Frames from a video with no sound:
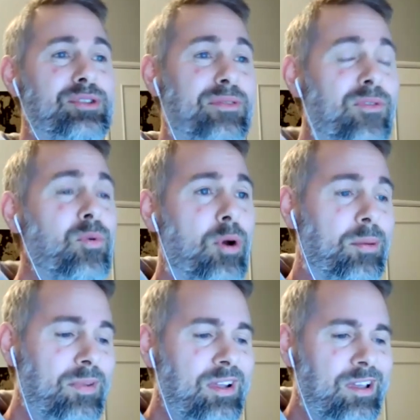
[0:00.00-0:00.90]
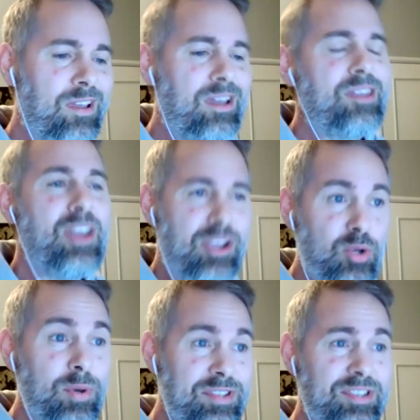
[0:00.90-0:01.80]
form that
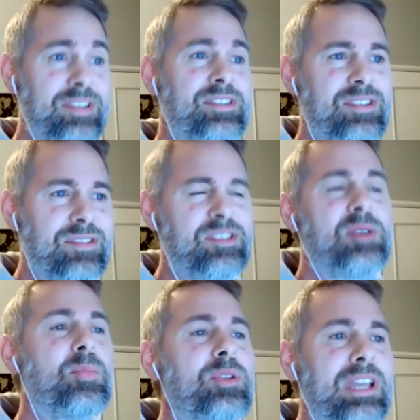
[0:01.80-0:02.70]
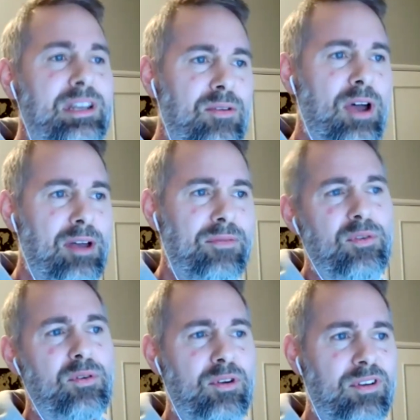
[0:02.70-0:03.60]
U.S. citizens complete uh,
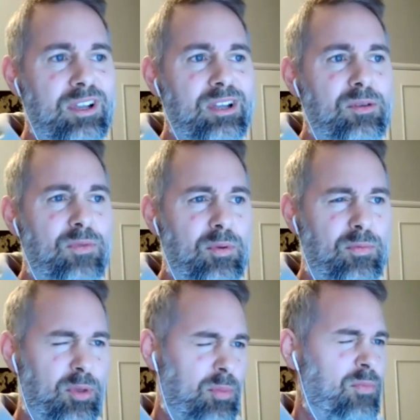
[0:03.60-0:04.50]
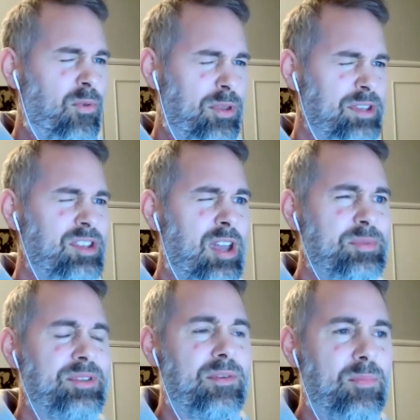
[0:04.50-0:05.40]
for, for, for, for, these types
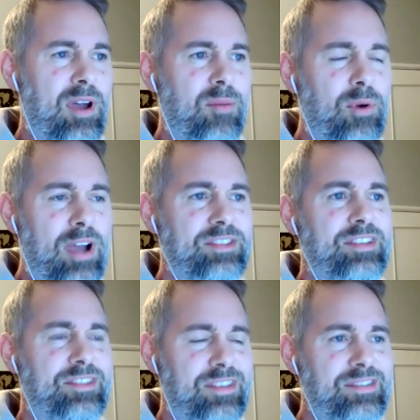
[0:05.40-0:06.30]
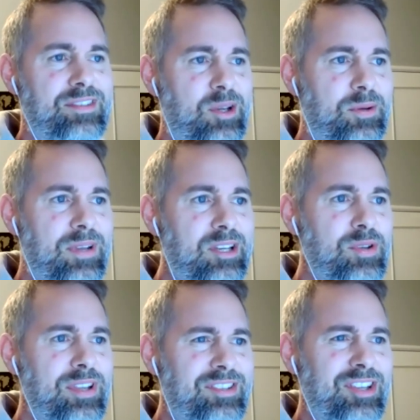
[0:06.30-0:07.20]
of uh, processes. So
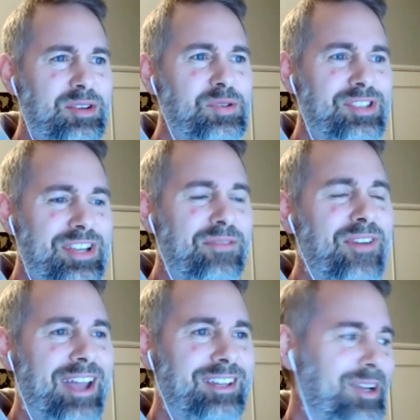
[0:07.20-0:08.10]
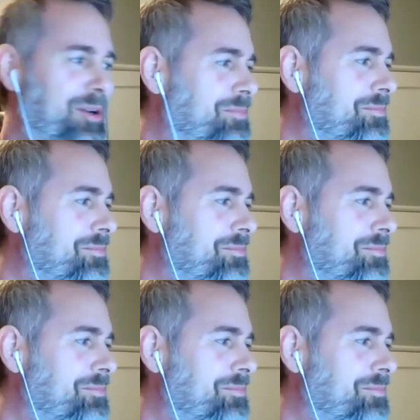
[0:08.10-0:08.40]
it's an interesting fact there.